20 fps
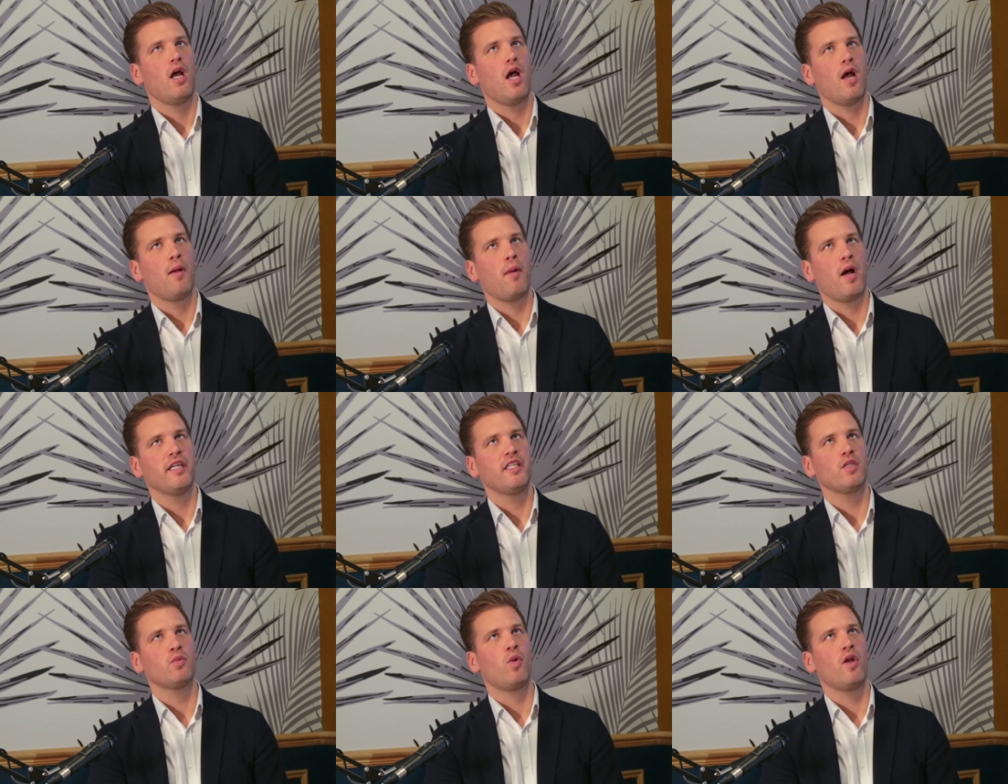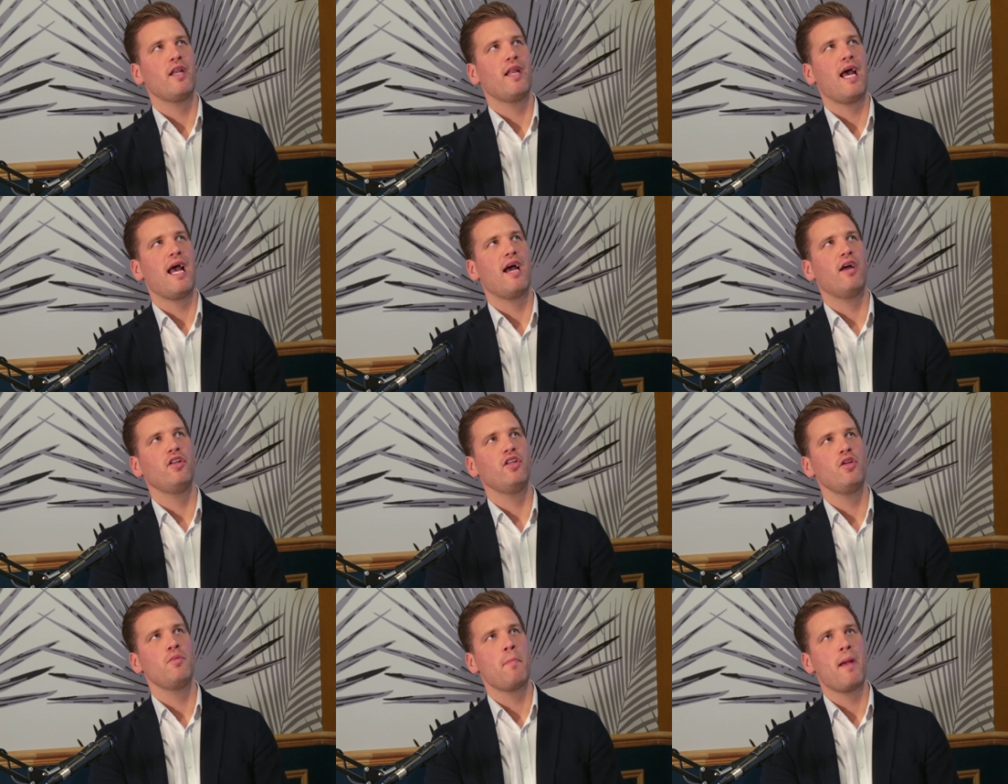Um, I just wonder,
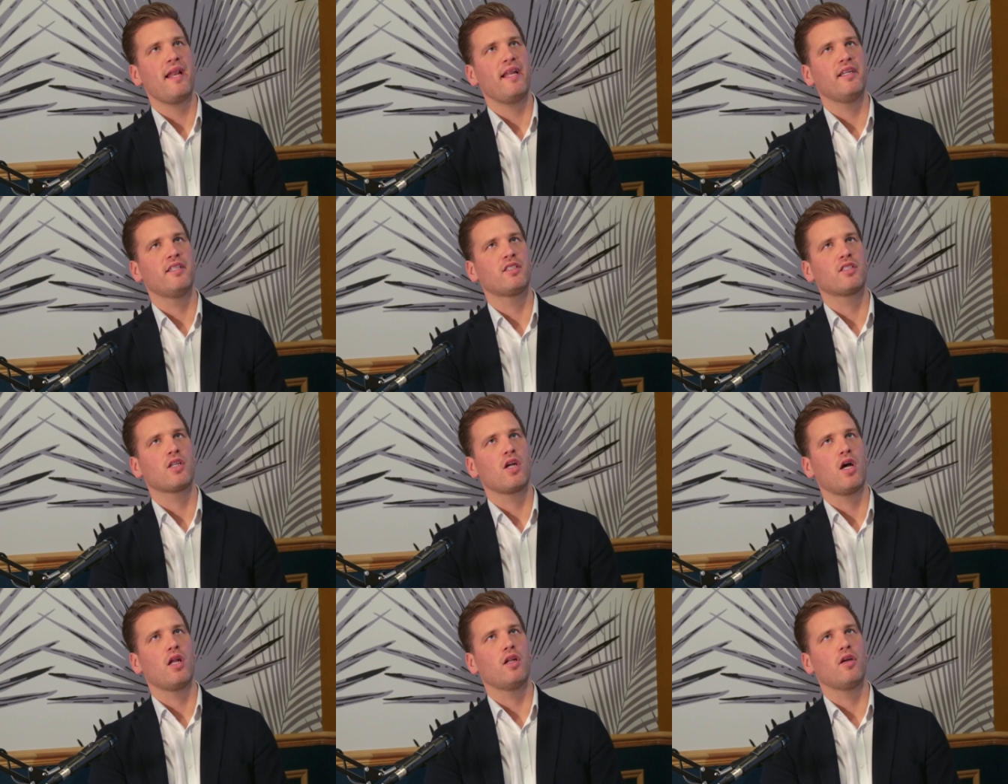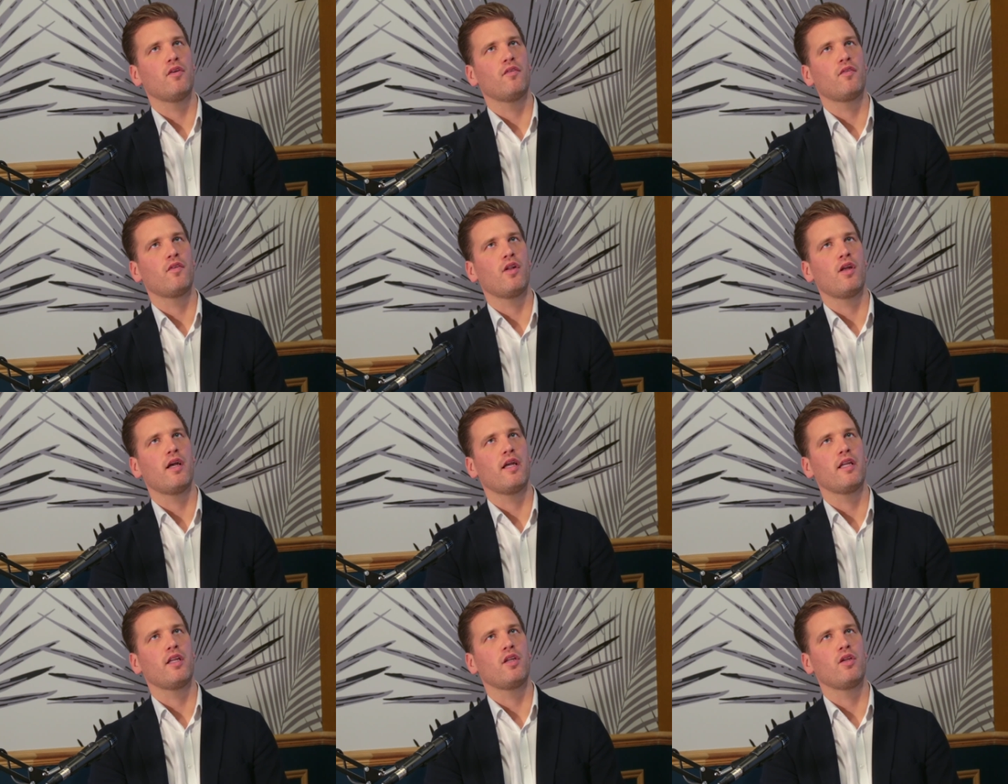how do you manage kind of
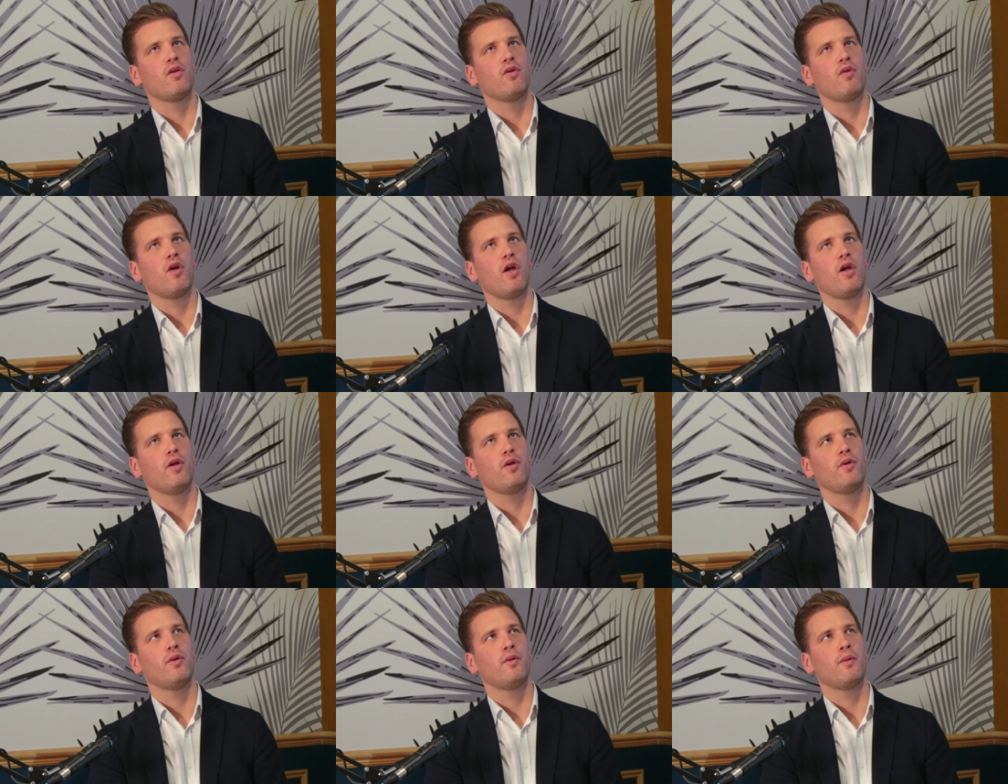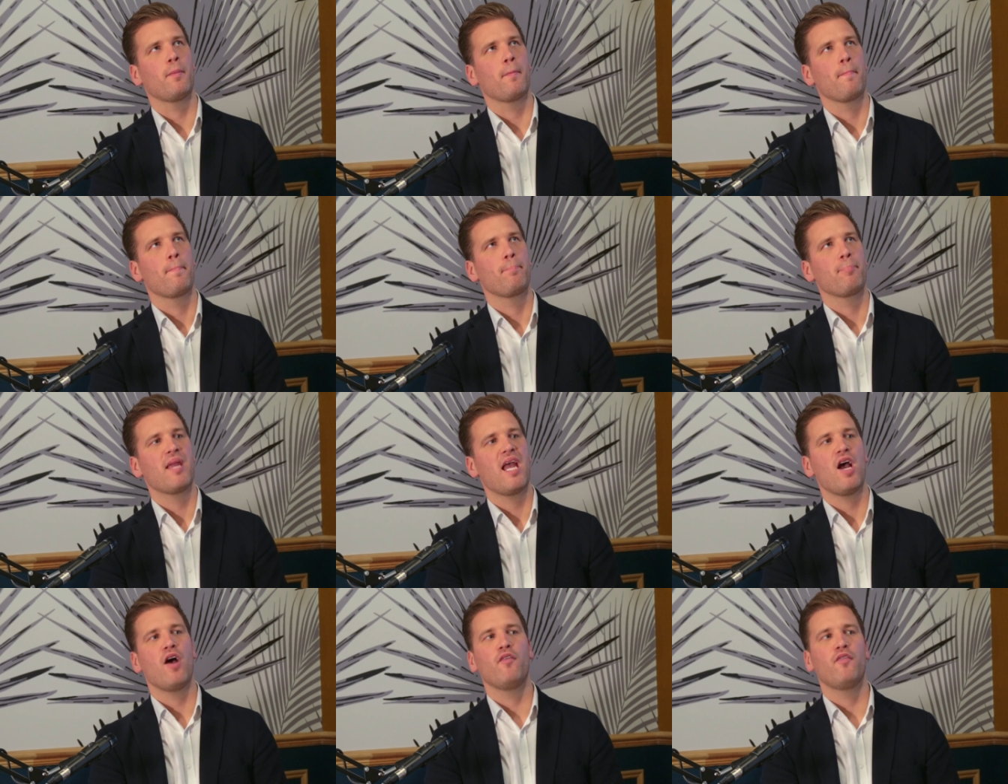like your own
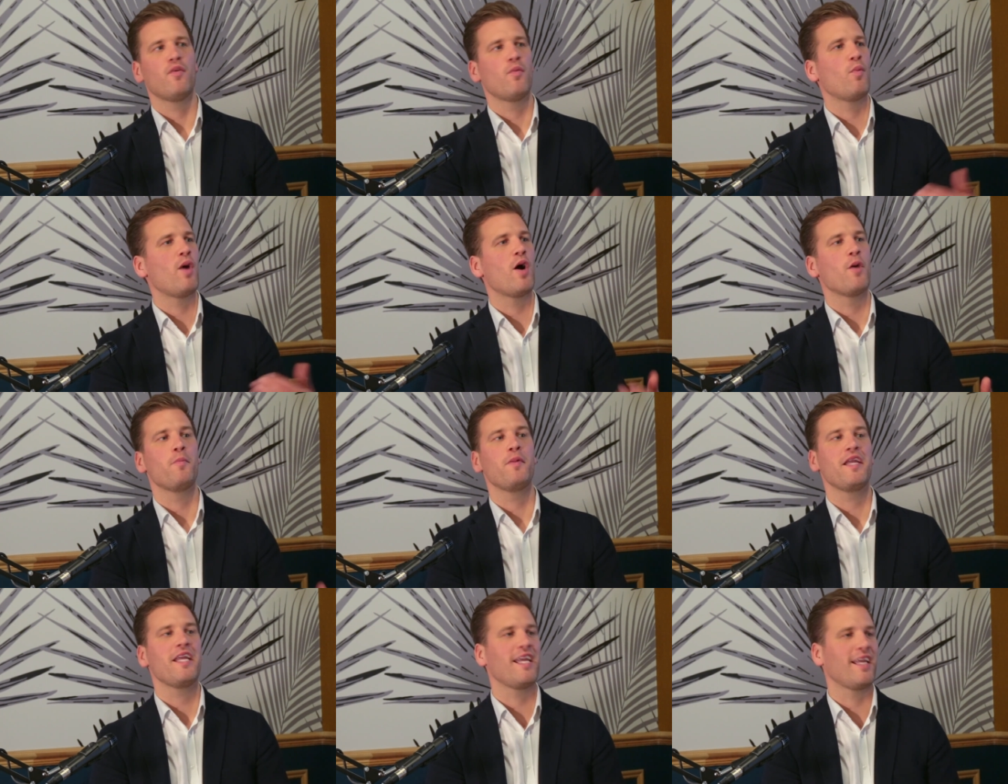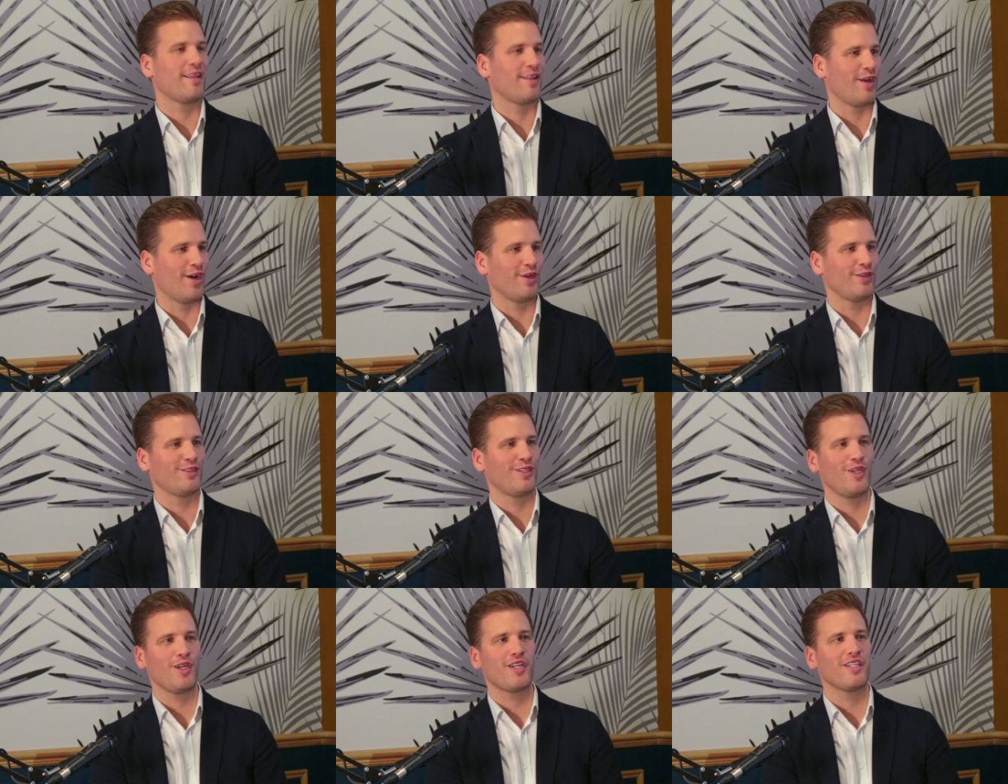health and well-being, though,
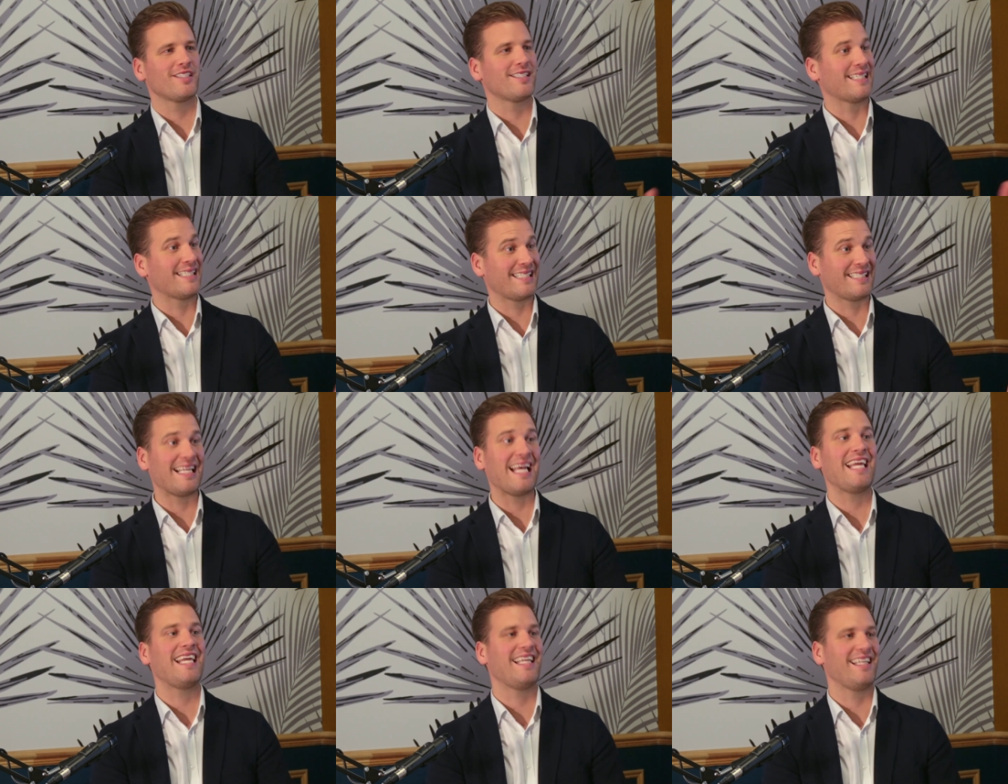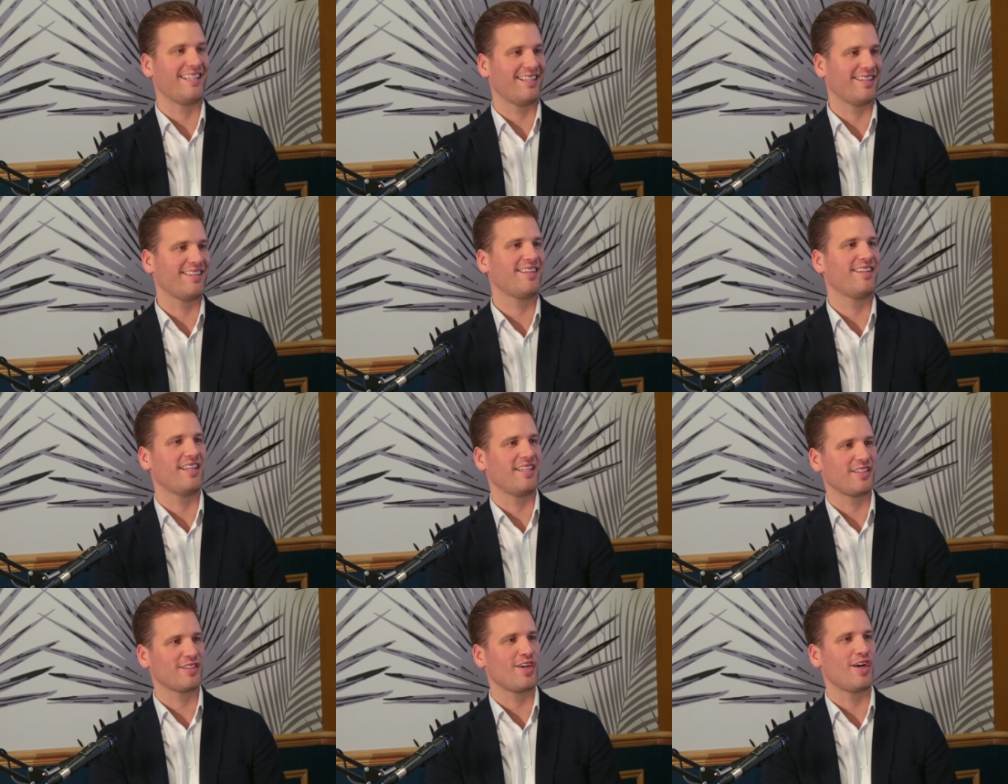so you can
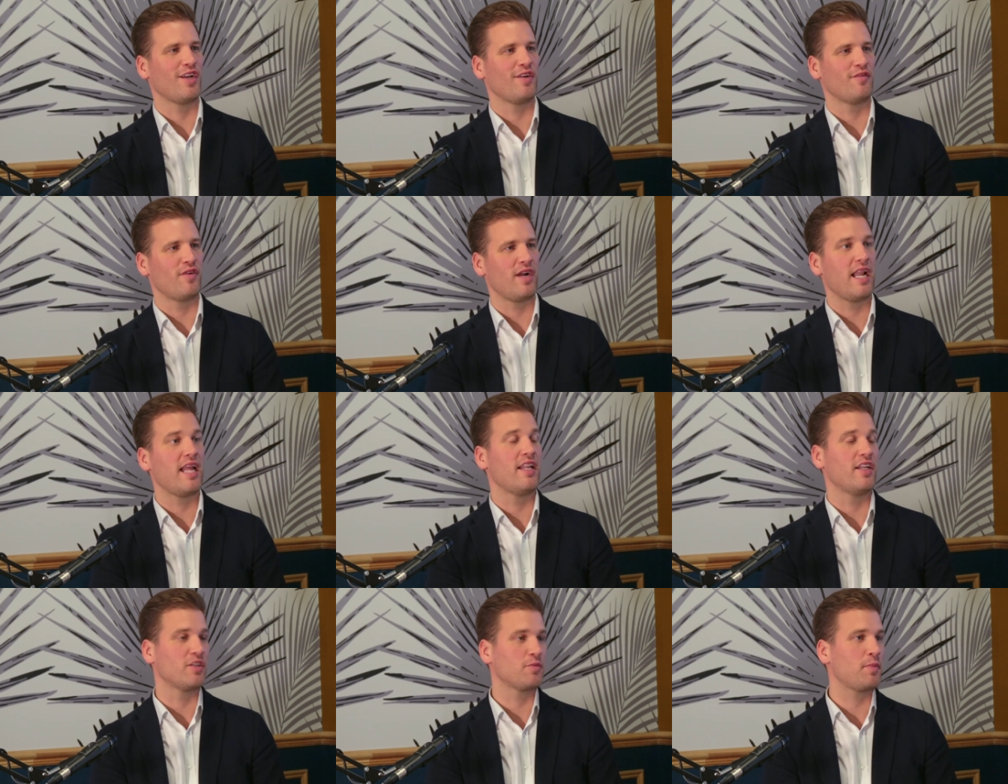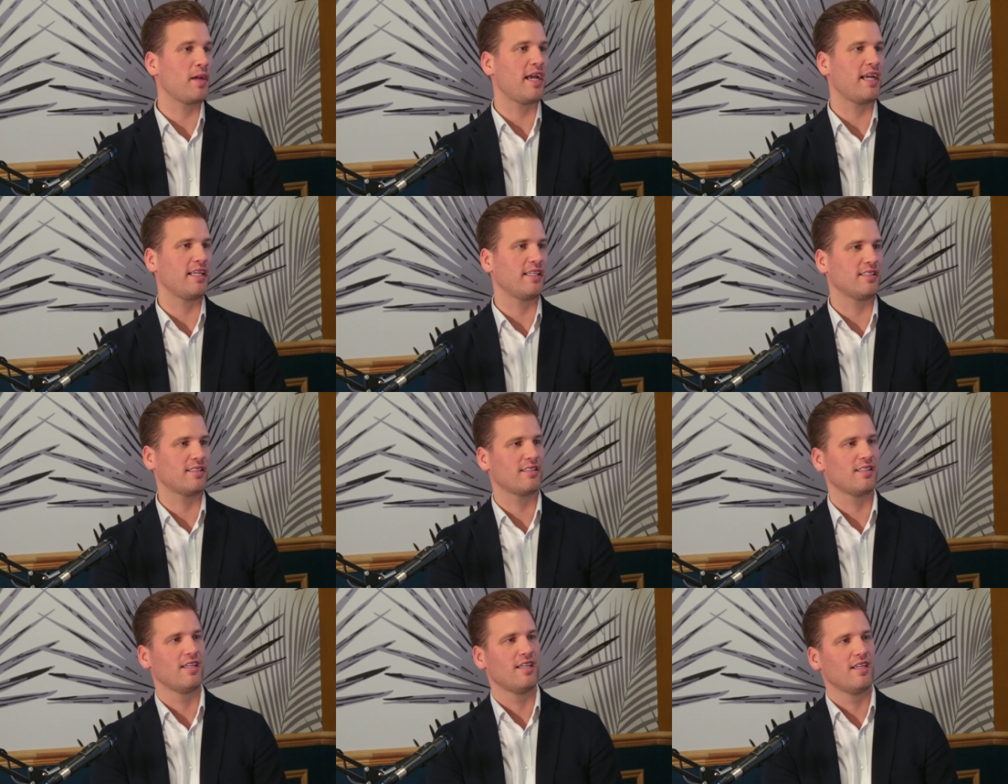sustain this kind of relentless
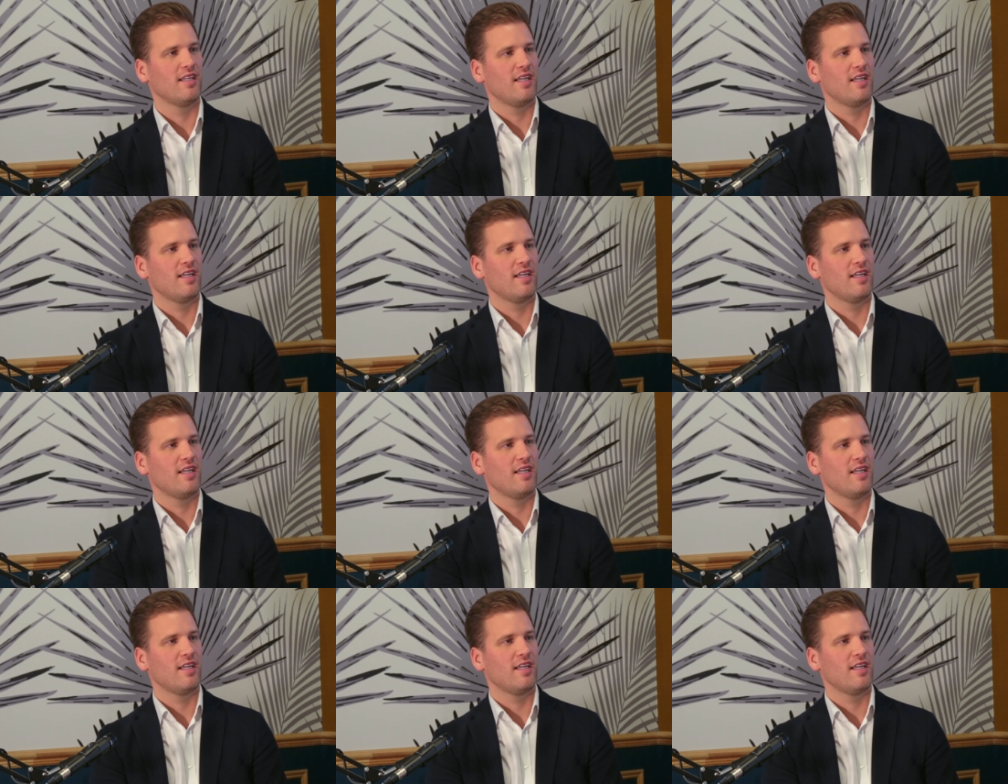pace